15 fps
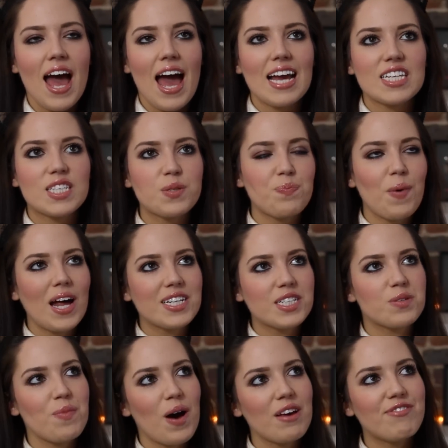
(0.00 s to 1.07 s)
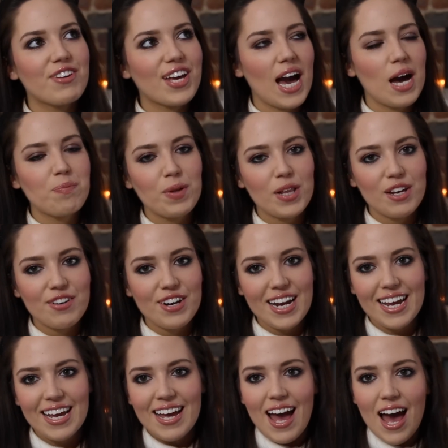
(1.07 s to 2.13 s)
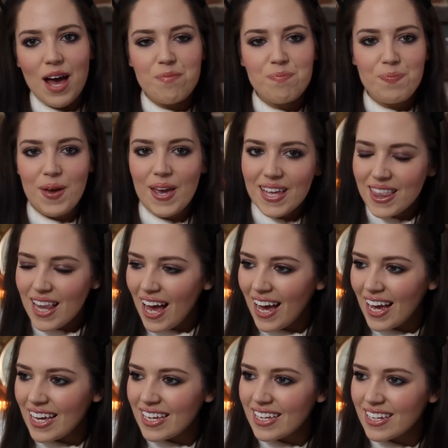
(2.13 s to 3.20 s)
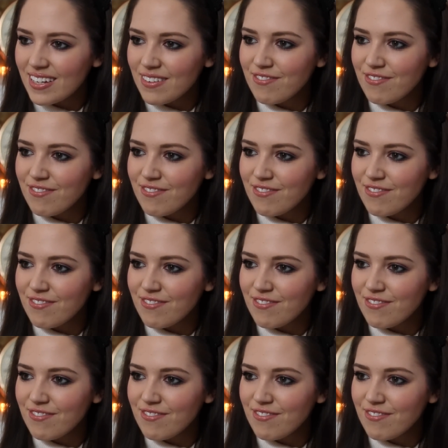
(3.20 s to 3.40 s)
expand my vocabulary and be like